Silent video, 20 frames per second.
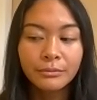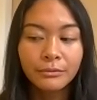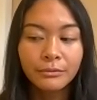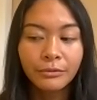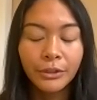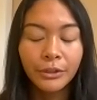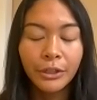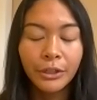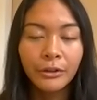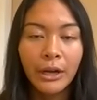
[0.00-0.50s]

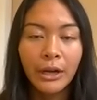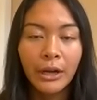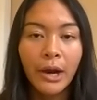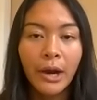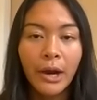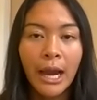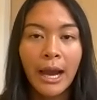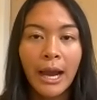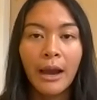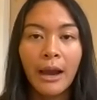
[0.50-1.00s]
figure out
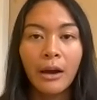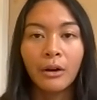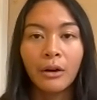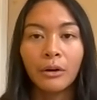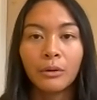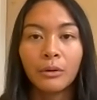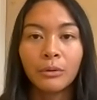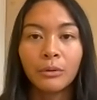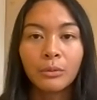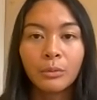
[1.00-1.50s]

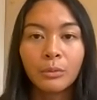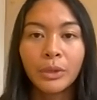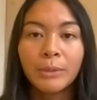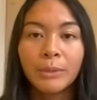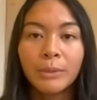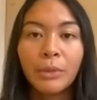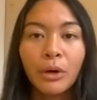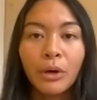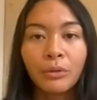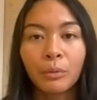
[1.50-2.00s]
how we
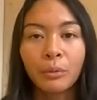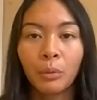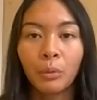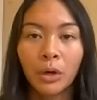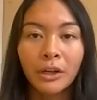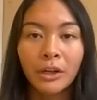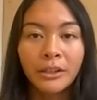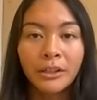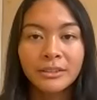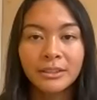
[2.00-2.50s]
both
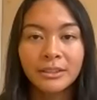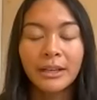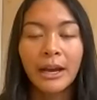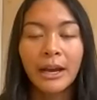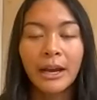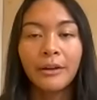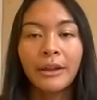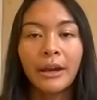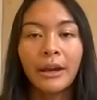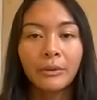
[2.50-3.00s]
worked and
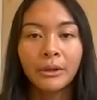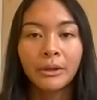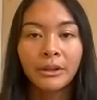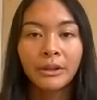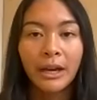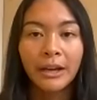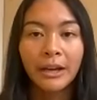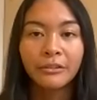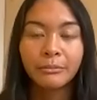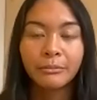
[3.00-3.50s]
how that would
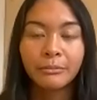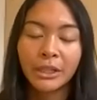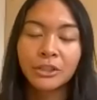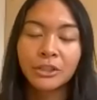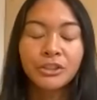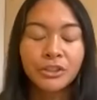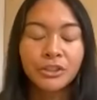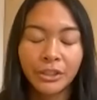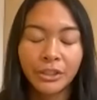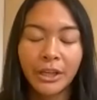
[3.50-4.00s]
kind of
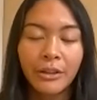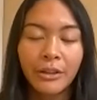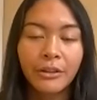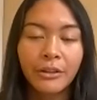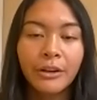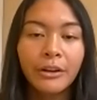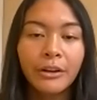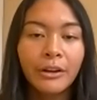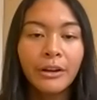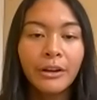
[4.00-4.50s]
mesh
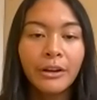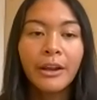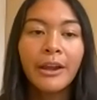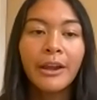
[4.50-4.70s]
together.